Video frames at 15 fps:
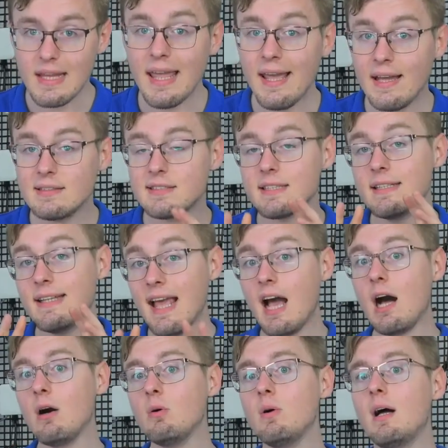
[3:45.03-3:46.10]
And
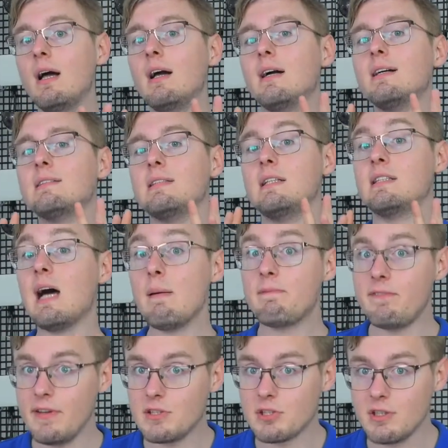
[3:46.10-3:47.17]
now, the top
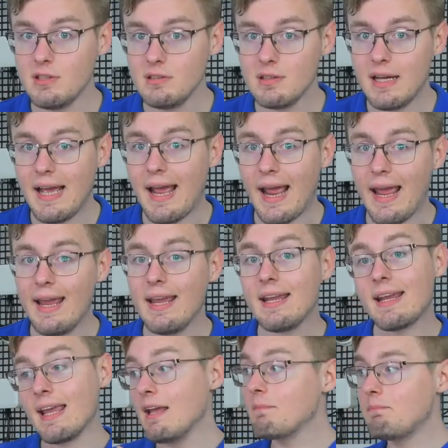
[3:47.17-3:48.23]
feature,
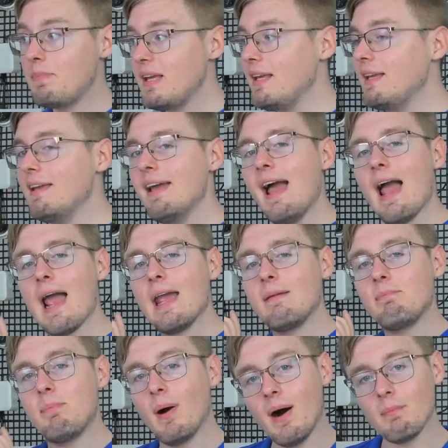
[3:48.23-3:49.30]
it can be a
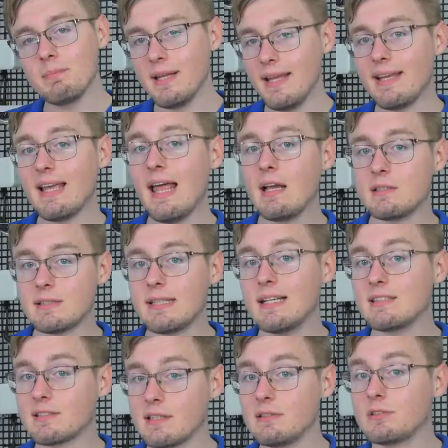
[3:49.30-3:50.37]
public
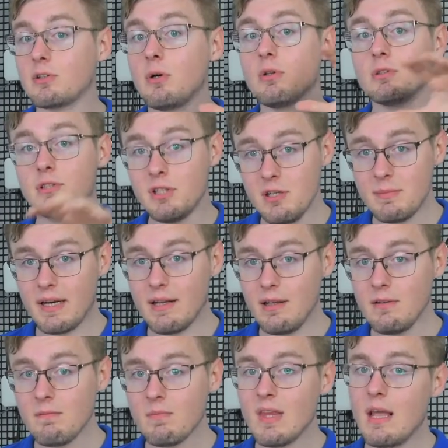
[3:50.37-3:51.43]
access control
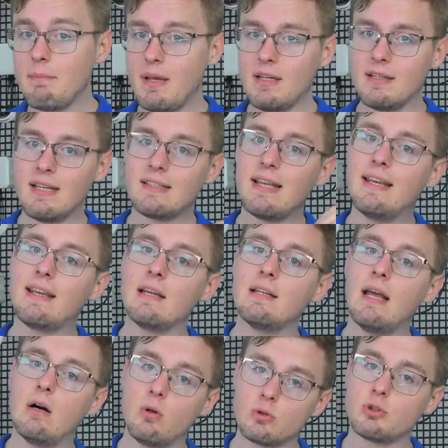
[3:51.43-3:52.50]
terminal, meaning that it can
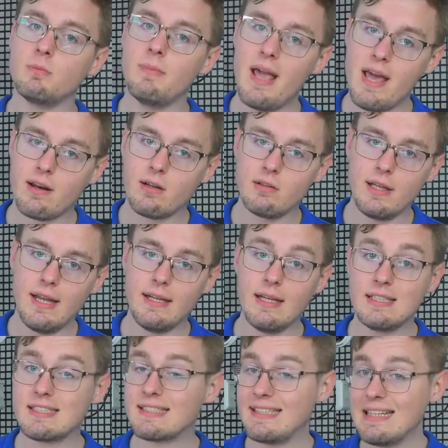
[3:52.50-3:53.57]
automatically, in a
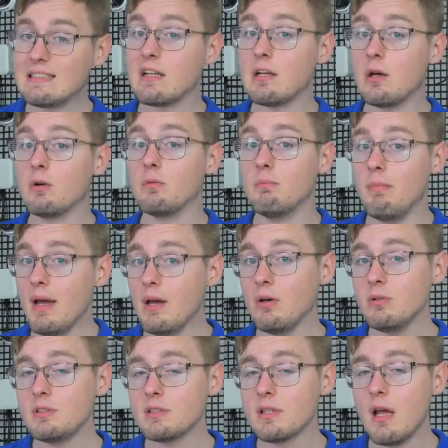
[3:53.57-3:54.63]
standalone
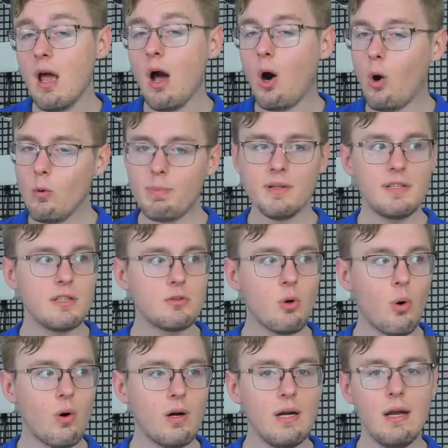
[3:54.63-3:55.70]
mode, open the
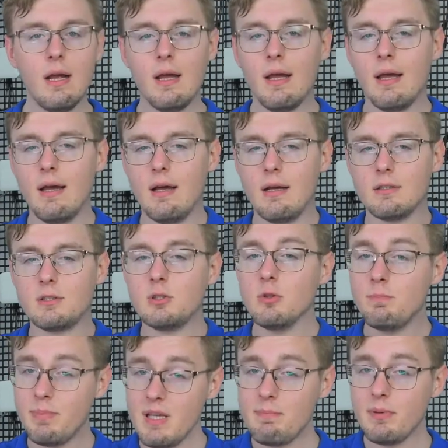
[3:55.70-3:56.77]
door to
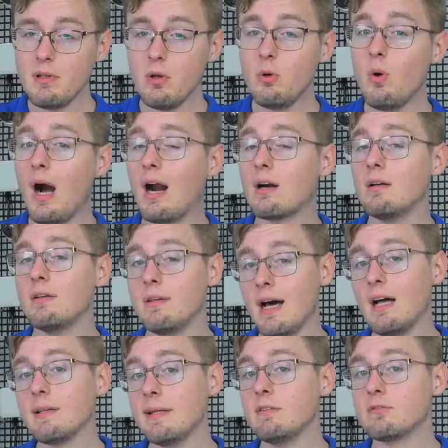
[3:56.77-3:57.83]
people who are
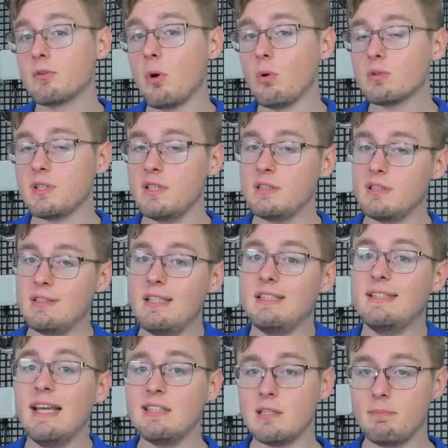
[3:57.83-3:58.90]
not enrolled into the
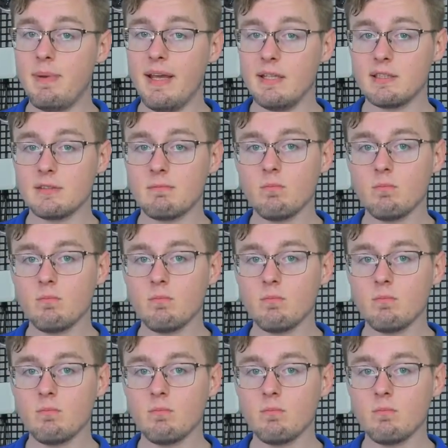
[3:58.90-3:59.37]
database,